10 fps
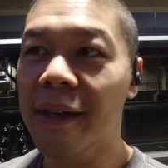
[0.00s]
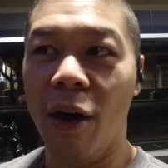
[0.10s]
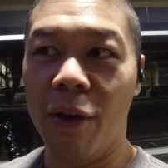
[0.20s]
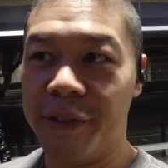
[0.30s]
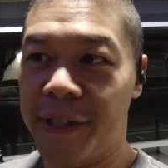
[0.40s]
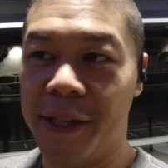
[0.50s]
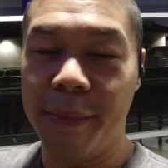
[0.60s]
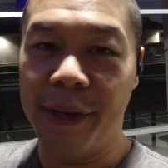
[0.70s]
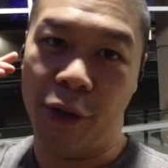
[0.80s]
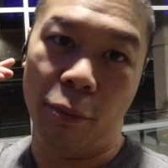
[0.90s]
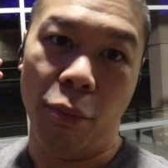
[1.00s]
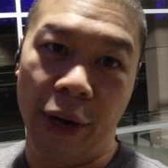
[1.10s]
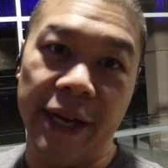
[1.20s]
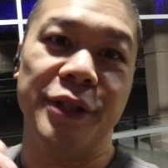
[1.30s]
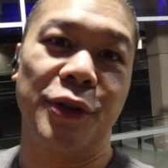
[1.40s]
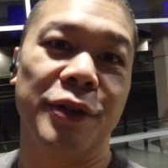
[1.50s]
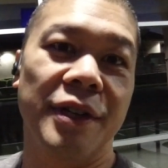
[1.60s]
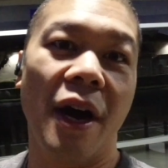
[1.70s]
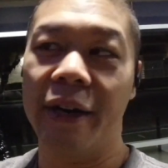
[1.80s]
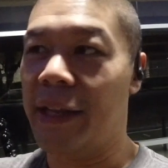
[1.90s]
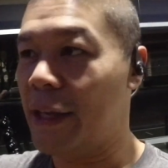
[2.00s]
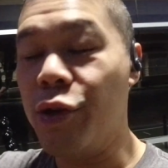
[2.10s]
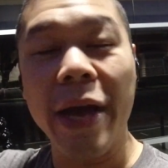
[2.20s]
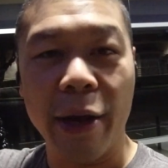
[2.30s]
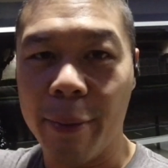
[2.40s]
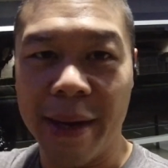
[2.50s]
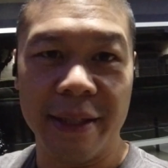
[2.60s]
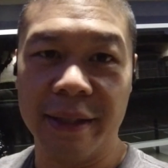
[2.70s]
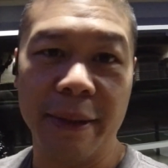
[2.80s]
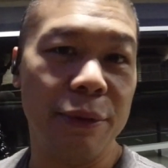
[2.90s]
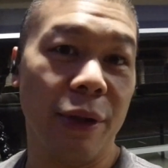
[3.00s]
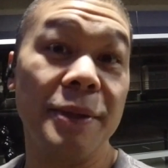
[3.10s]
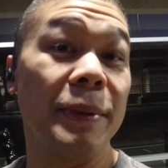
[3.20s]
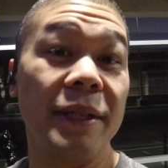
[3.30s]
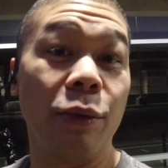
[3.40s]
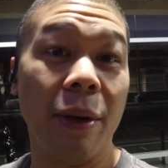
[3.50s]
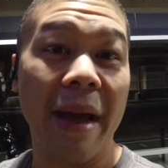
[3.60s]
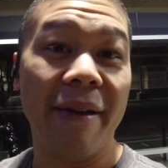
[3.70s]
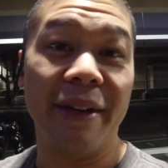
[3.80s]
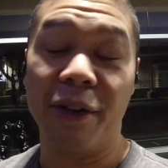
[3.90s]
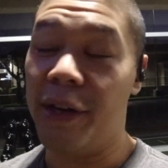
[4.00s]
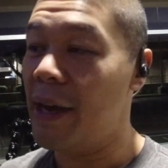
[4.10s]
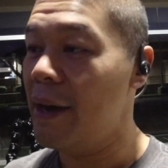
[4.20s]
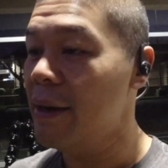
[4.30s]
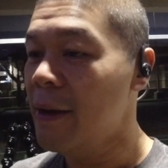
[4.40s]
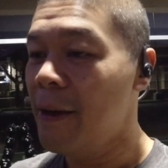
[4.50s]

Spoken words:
all of a sudden the minute your brain turns on, like, you can't go back to sleep. So that's basically what I'm having here today.